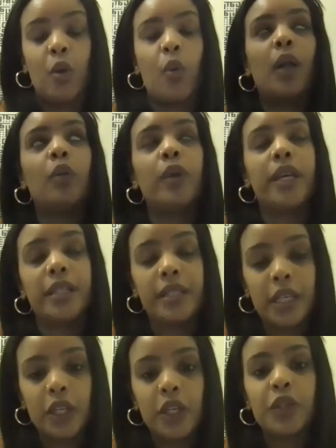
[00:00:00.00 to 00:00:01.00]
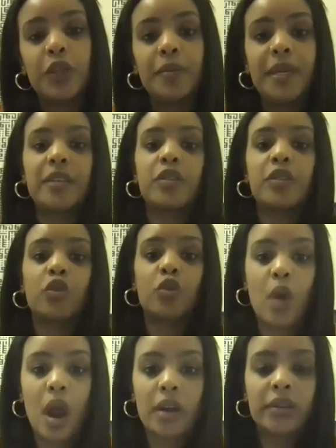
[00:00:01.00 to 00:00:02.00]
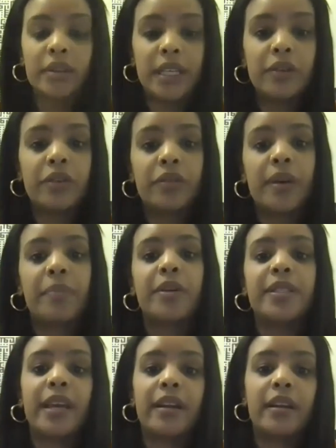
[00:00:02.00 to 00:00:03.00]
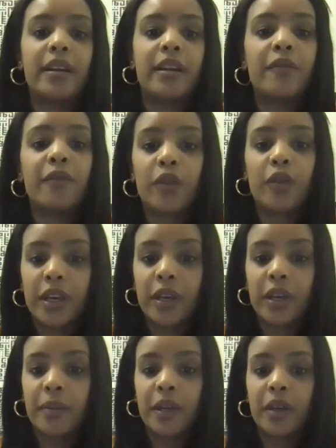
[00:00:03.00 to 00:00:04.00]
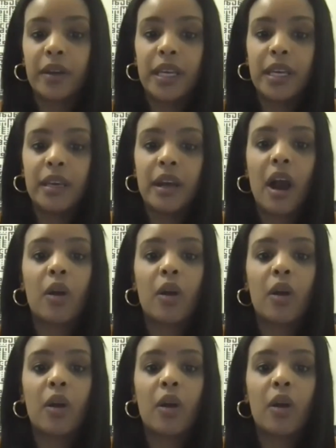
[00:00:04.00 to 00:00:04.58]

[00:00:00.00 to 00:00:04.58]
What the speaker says: While we continue to be a strong legal representative for the community,